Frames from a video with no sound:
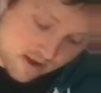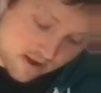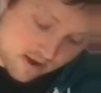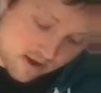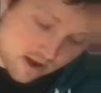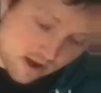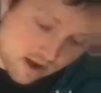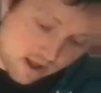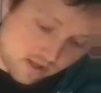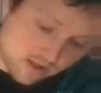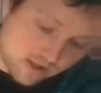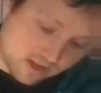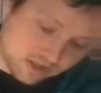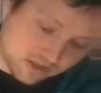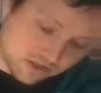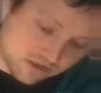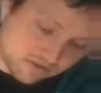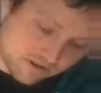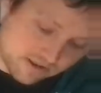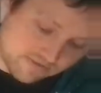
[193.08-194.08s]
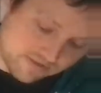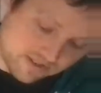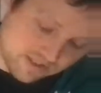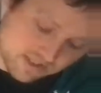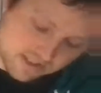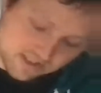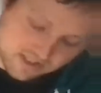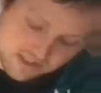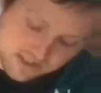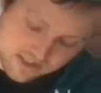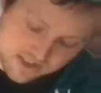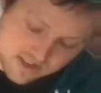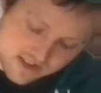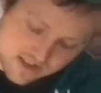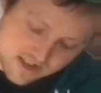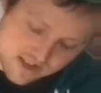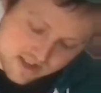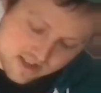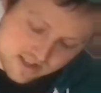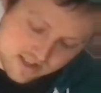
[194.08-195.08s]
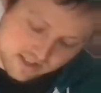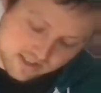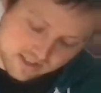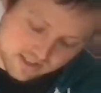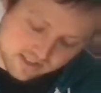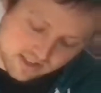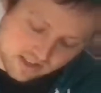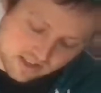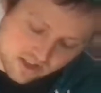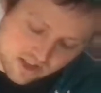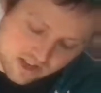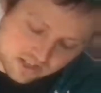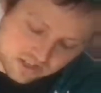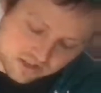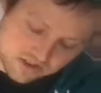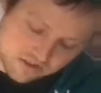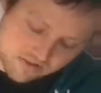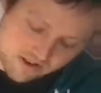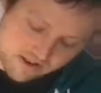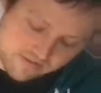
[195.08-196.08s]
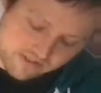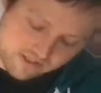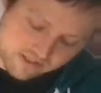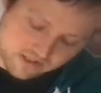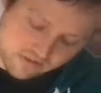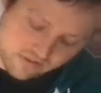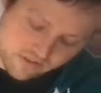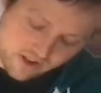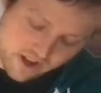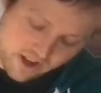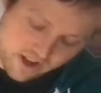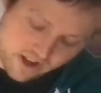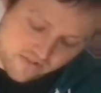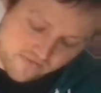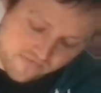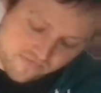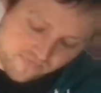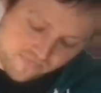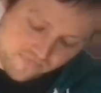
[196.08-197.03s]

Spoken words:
not a logical reference. This is a logical reference over here.